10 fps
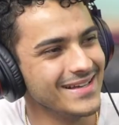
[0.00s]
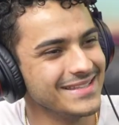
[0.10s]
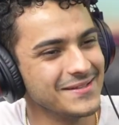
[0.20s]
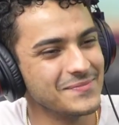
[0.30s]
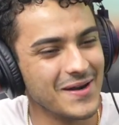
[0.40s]
in
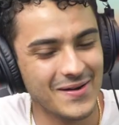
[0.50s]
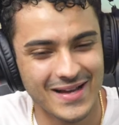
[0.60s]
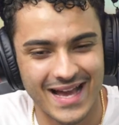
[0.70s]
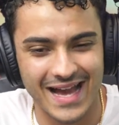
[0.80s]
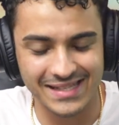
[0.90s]
there, bro.
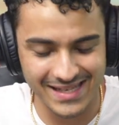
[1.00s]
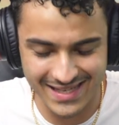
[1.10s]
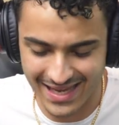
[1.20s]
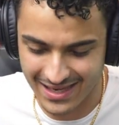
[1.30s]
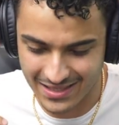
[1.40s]
And then
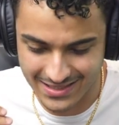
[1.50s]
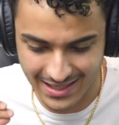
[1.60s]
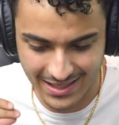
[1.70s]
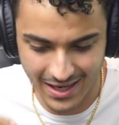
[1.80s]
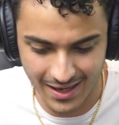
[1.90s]
he
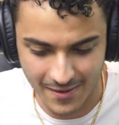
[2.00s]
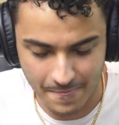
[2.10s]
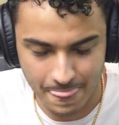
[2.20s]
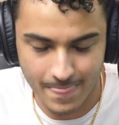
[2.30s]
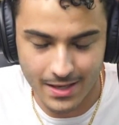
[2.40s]
said cut,
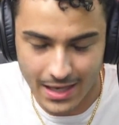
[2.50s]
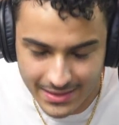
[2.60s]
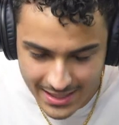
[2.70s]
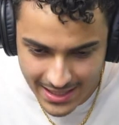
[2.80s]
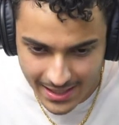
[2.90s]
and
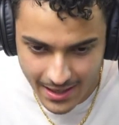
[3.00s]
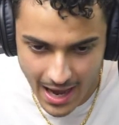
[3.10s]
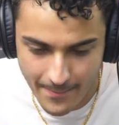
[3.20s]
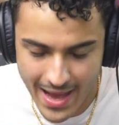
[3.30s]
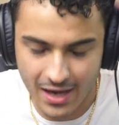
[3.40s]
then I
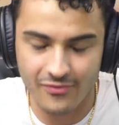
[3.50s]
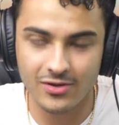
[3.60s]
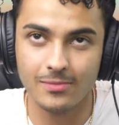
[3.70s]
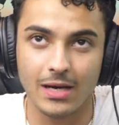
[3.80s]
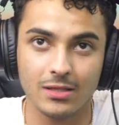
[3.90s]
back off of
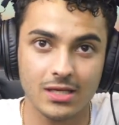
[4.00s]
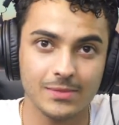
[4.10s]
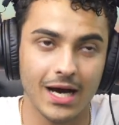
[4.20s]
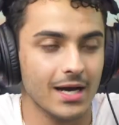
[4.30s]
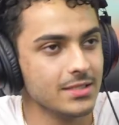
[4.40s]
him. I look him in
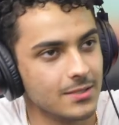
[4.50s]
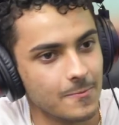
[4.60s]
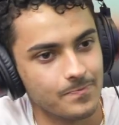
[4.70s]
the eyes.